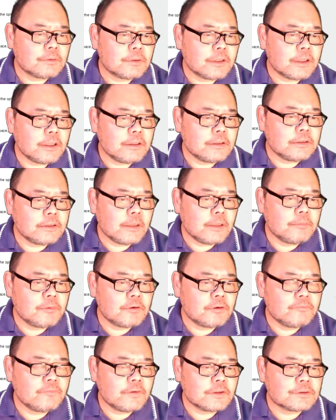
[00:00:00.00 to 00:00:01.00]
Okay, number
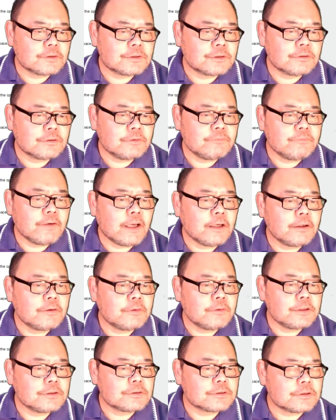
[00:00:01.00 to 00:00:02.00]
of functional
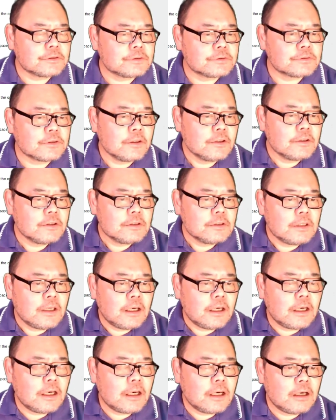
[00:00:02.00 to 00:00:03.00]
evaluations
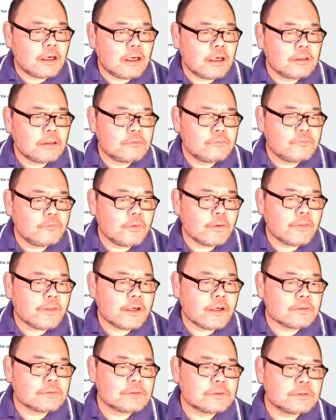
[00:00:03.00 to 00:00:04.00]
uh,
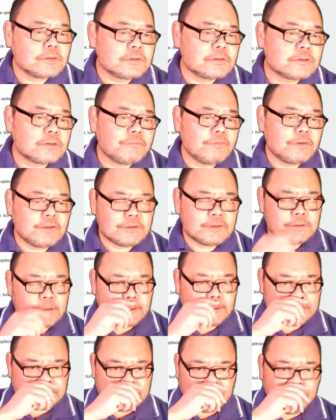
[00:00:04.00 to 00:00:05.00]

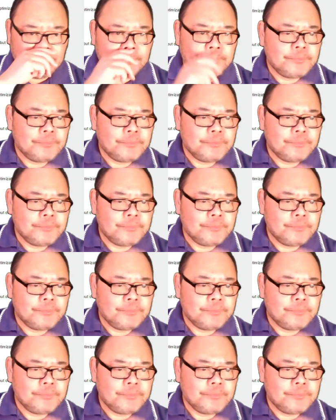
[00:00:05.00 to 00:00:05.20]
4076.